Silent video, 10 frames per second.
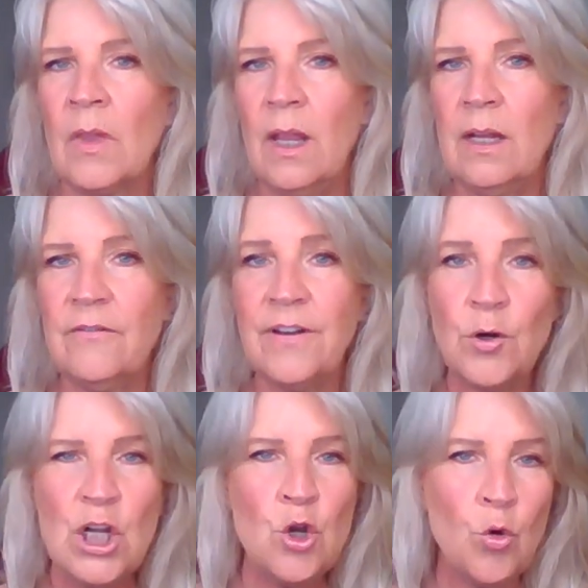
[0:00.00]
in a
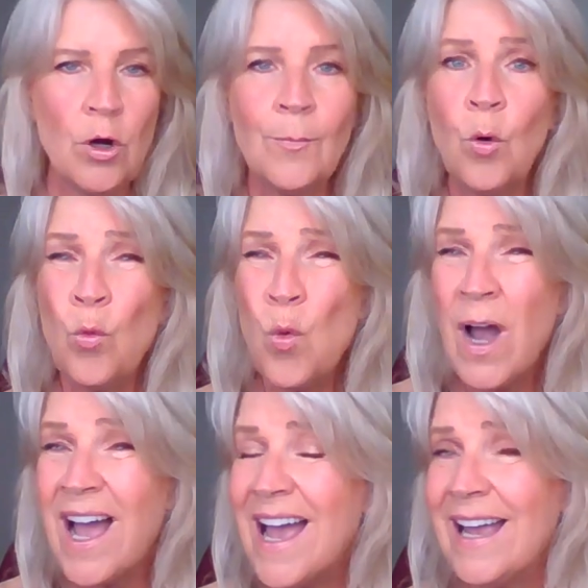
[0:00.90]
very normal
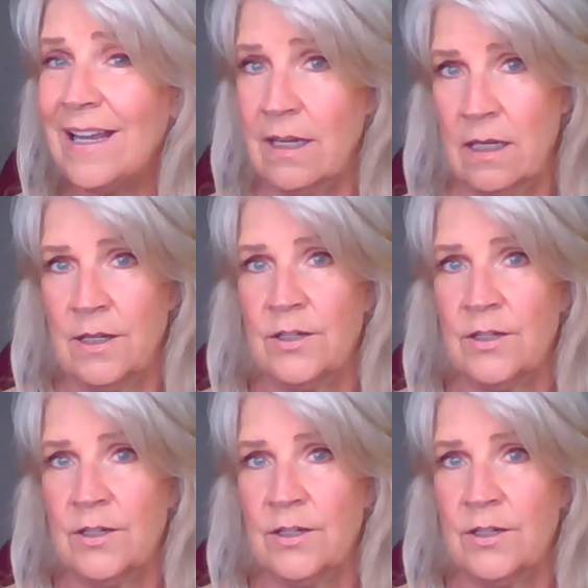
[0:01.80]
way